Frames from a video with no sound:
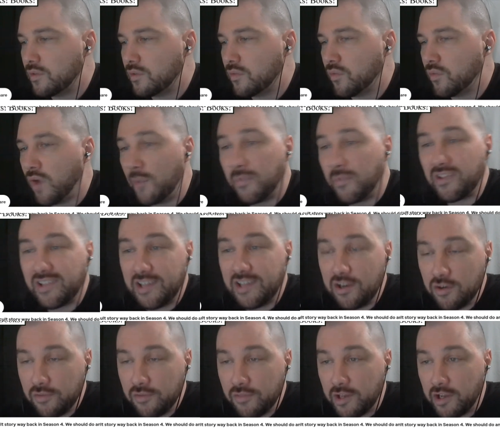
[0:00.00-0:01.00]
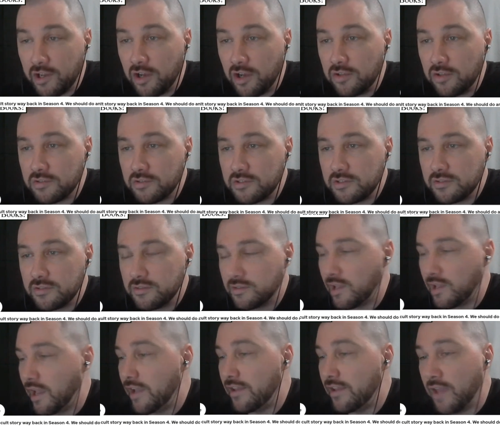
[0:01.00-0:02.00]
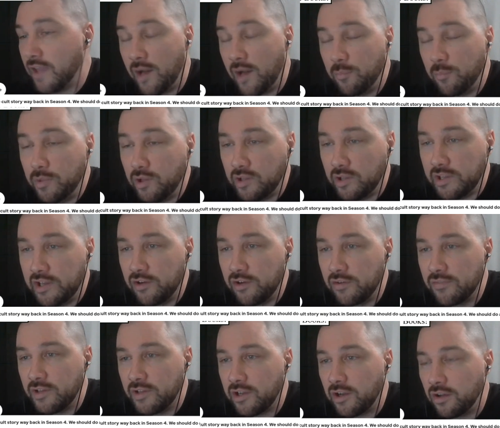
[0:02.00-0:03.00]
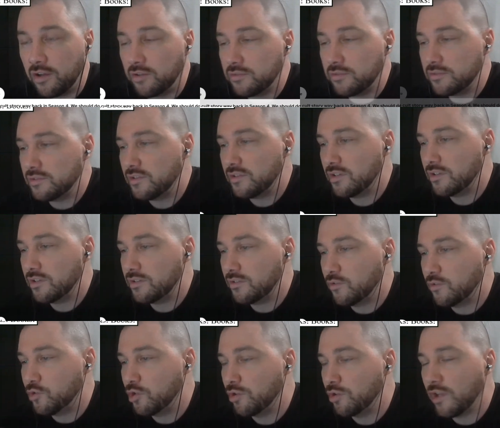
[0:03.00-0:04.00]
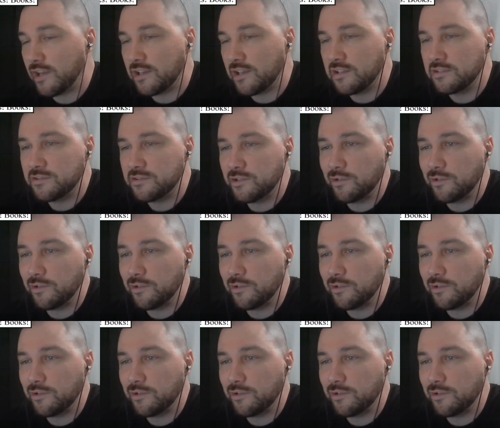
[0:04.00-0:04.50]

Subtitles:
I'm the leader of the cult. Hey, I'll be a leader of the cult. We'll do like a